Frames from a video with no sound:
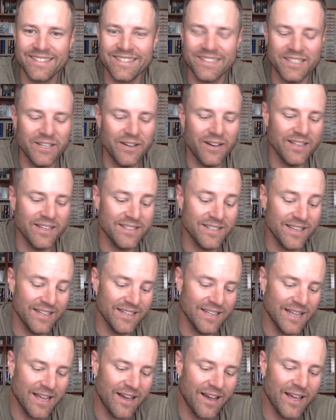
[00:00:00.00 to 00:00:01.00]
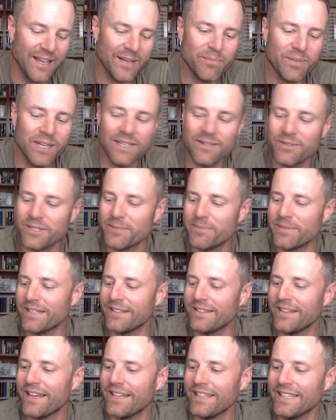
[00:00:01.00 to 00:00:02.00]
No, I said that hike probably would have been a
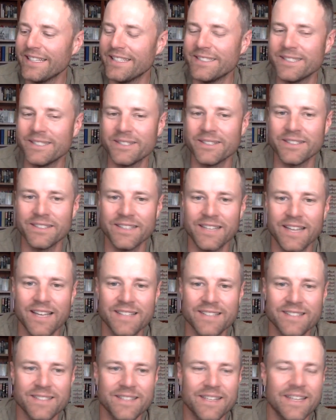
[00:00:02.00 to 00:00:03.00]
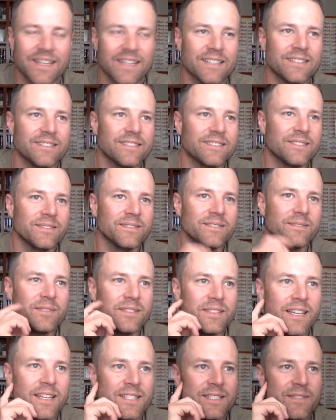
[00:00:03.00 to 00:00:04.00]
lot easier and less
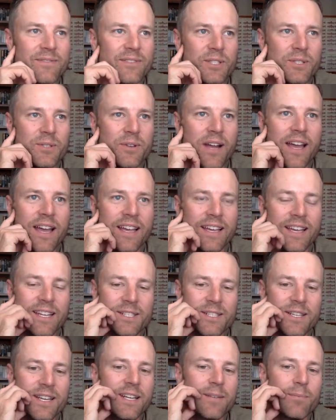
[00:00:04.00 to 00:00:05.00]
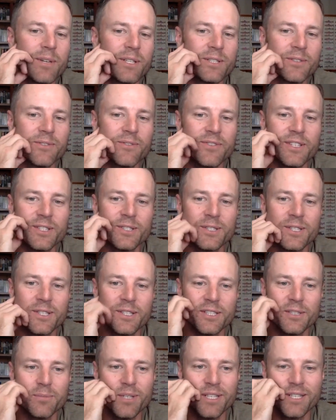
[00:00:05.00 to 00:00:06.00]
of a drag had you had a bunch of fish under
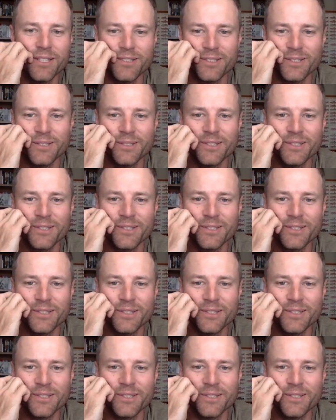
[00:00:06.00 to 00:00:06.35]
your belt too,